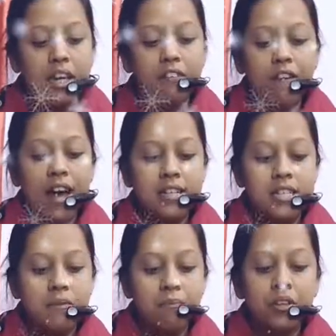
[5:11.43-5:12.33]
In
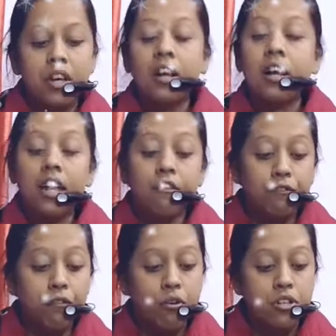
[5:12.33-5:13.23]
fact,
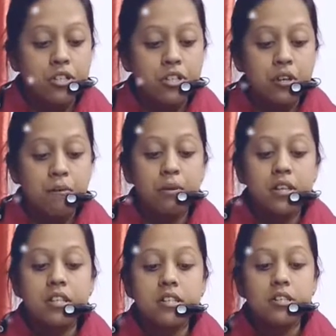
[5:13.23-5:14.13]
life force
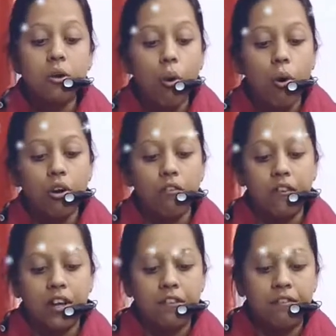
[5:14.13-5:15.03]
presents a code
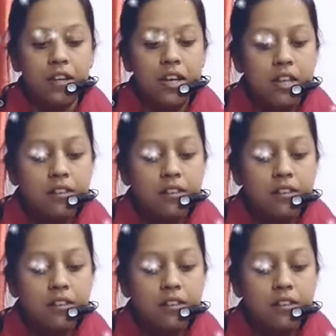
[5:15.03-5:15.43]
of life.